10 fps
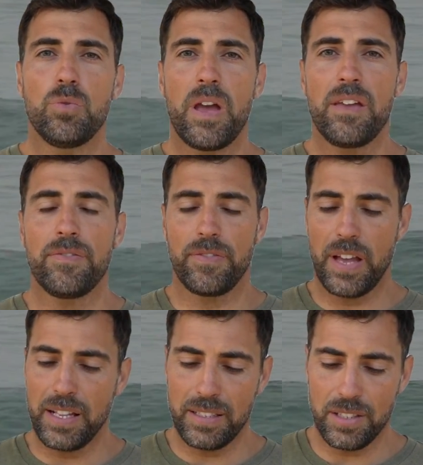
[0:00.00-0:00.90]
the wave
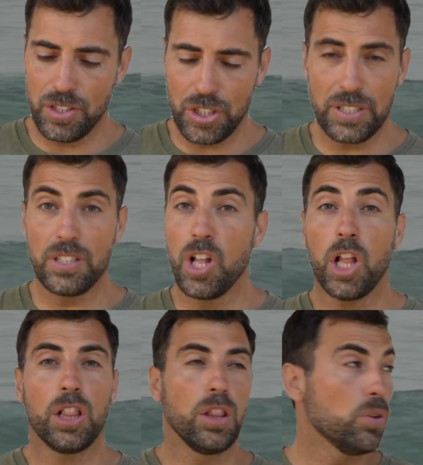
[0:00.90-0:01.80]
and just
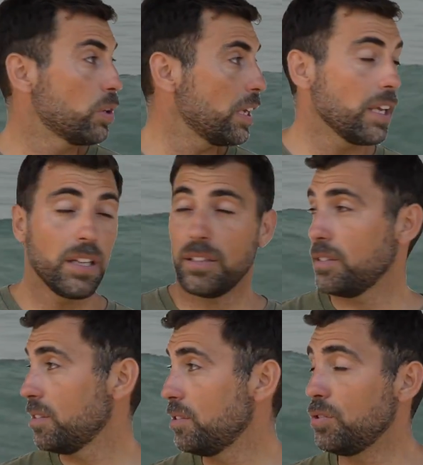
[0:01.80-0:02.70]
not looking
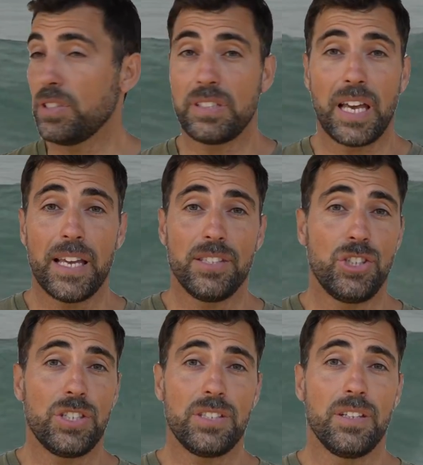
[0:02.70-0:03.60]
to the sides,
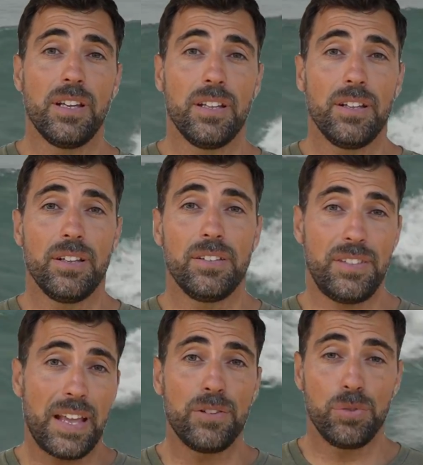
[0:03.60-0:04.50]
just
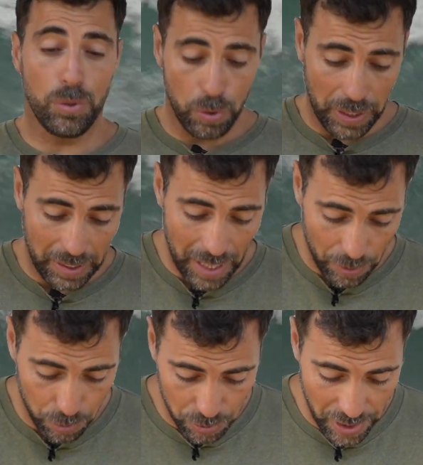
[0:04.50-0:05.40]
tend to looking
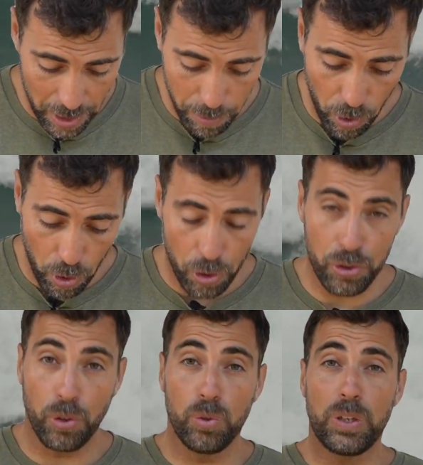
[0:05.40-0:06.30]
down to their board
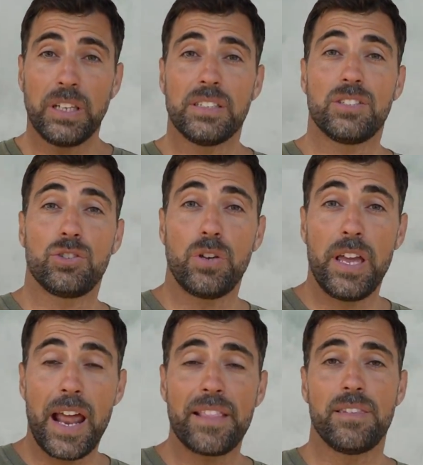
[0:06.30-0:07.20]
or looking
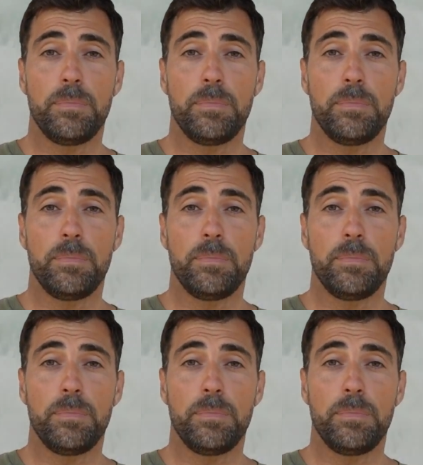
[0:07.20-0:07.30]
straight at the